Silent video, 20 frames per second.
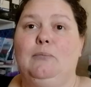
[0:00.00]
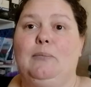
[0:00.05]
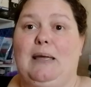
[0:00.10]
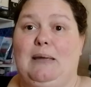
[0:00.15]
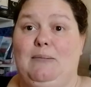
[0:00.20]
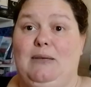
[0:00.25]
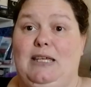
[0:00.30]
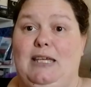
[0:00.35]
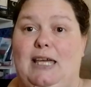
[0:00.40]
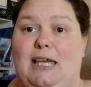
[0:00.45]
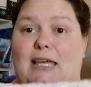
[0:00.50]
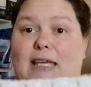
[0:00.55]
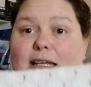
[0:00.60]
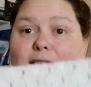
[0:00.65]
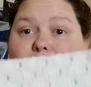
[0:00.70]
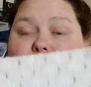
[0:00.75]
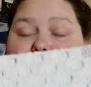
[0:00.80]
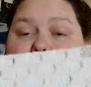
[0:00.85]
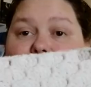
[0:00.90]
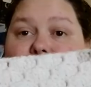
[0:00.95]
Baby
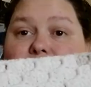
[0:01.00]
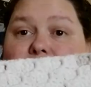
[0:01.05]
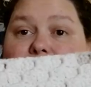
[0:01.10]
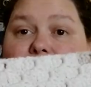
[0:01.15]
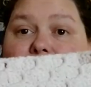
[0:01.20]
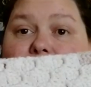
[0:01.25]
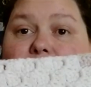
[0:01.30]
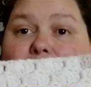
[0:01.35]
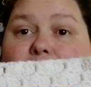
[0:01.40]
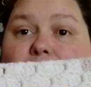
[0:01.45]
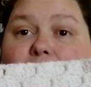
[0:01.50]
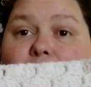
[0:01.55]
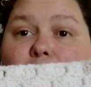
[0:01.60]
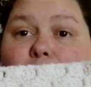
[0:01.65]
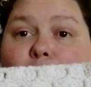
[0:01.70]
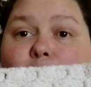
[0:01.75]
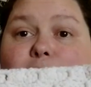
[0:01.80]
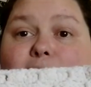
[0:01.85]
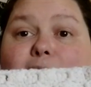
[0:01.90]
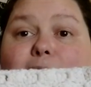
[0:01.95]
Cakes in the colour
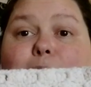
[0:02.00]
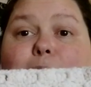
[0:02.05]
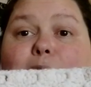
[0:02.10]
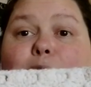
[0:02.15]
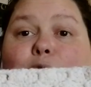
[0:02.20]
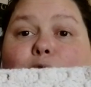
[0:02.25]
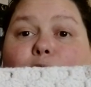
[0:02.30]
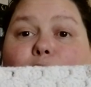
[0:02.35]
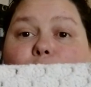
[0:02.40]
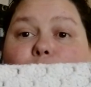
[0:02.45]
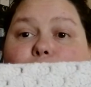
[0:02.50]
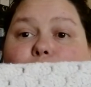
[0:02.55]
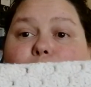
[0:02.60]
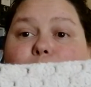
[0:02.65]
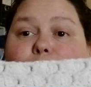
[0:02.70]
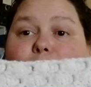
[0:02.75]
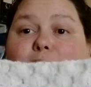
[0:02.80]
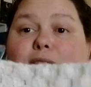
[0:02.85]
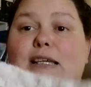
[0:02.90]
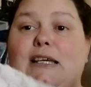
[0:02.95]
Dreamy
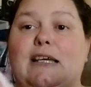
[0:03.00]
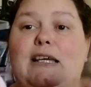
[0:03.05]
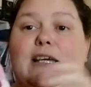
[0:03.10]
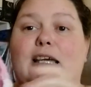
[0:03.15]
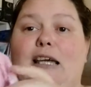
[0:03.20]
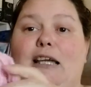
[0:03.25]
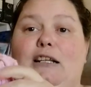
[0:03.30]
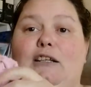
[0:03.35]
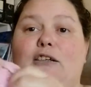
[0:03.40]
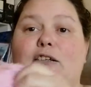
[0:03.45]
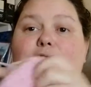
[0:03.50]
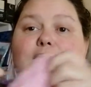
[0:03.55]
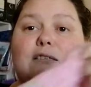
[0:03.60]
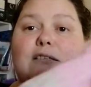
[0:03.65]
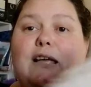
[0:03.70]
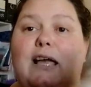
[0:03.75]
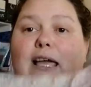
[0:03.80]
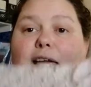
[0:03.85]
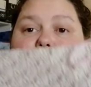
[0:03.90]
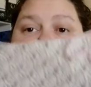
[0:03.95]
Rose. It
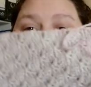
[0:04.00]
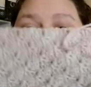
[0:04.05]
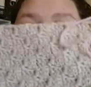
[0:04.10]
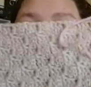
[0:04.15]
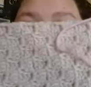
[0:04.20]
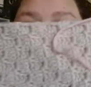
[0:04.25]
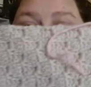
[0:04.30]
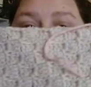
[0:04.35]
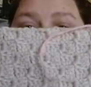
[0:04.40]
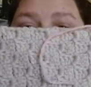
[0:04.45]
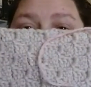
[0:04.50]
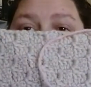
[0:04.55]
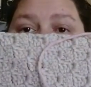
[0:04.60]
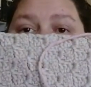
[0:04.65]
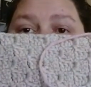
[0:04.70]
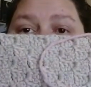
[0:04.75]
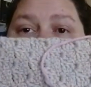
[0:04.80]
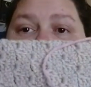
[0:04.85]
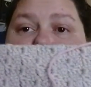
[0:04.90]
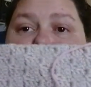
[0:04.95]
looks like a
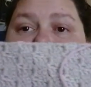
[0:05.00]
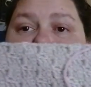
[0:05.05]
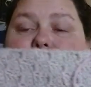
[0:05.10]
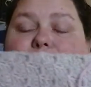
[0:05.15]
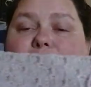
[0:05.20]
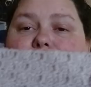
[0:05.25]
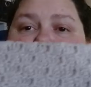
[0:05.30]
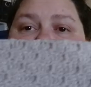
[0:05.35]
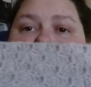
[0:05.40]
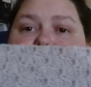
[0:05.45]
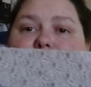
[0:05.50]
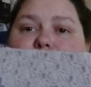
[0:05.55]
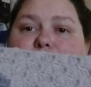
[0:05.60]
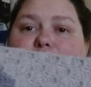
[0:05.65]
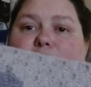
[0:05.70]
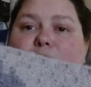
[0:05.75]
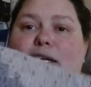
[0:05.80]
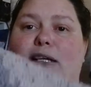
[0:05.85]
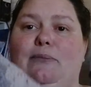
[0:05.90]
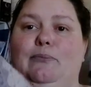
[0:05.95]
Neapolitan ice
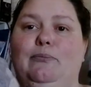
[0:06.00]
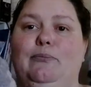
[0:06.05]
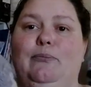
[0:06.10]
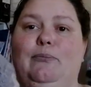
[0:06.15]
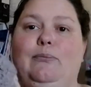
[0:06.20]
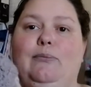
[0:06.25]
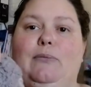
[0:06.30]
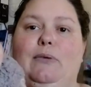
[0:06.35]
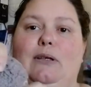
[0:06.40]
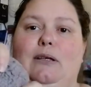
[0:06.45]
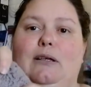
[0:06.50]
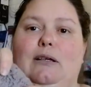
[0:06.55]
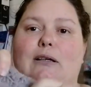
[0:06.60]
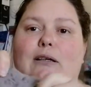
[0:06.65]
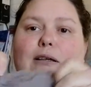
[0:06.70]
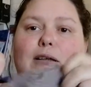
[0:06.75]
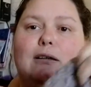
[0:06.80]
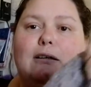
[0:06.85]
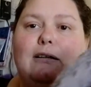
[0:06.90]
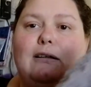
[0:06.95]
cream,
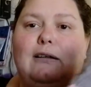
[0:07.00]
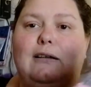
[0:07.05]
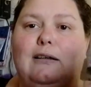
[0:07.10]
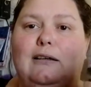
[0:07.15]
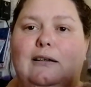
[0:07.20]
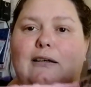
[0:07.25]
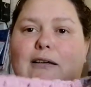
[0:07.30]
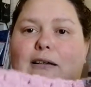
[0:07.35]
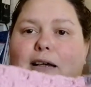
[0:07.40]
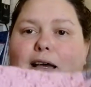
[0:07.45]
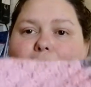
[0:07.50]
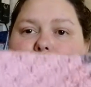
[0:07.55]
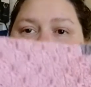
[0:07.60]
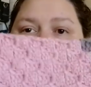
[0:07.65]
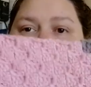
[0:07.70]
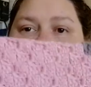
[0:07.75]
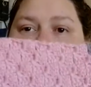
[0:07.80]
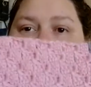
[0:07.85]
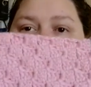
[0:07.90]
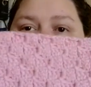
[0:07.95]
I
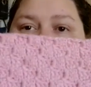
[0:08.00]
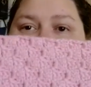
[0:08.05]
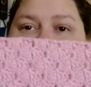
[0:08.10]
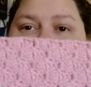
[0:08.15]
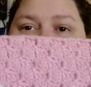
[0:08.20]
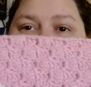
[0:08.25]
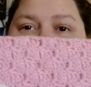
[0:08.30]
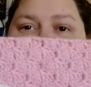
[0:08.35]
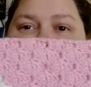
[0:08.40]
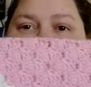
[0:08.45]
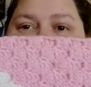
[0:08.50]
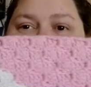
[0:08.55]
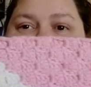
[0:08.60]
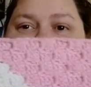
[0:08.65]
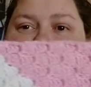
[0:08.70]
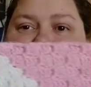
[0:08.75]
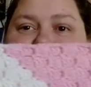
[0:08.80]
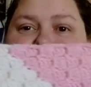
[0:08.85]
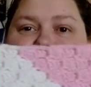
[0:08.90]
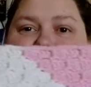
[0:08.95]
think.
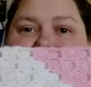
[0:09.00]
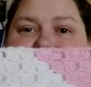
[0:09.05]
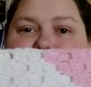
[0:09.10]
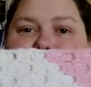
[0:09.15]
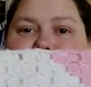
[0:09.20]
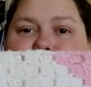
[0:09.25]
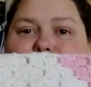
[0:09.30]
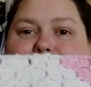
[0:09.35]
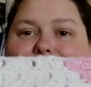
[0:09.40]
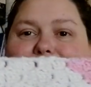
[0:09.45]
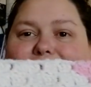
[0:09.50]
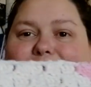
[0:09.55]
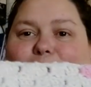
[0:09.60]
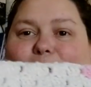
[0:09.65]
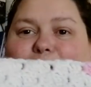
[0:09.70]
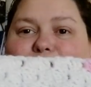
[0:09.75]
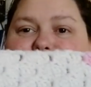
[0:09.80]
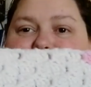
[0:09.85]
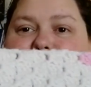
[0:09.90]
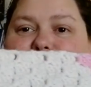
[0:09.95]
It makes
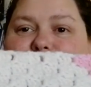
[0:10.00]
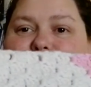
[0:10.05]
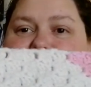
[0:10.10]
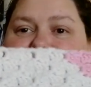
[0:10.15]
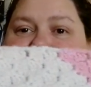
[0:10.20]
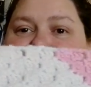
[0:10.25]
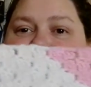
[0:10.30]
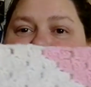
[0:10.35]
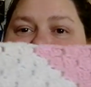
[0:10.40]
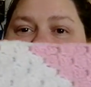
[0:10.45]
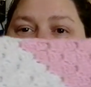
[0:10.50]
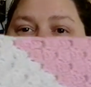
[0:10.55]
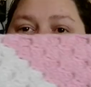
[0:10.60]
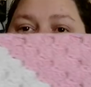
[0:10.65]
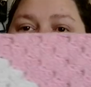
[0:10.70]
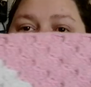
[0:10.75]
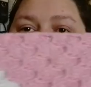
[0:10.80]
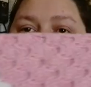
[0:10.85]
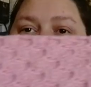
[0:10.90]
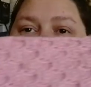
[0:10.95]
me think of
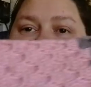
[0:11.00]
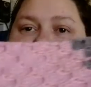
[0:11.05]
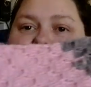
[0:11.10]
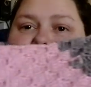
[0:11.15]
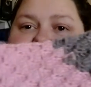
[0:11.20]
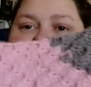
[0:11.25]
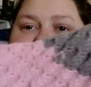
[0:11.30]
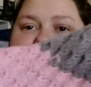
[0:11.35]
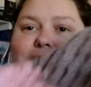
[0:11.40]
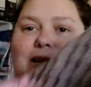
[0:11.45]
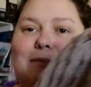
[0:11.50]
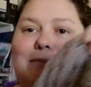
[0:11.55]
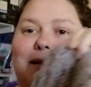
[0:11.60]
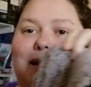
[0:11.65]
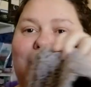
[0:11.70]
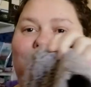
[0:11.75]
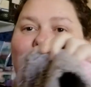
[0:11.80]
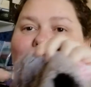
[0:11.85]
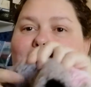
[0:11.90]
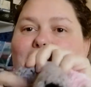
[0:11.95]
Neapolitan ice cream
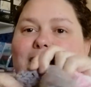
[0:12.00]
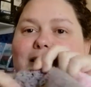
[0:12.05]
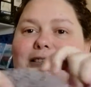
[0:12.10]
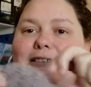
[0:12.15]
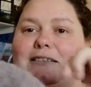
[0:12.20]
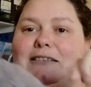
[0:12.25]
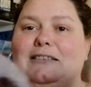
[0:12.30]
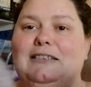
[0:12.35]
anyway.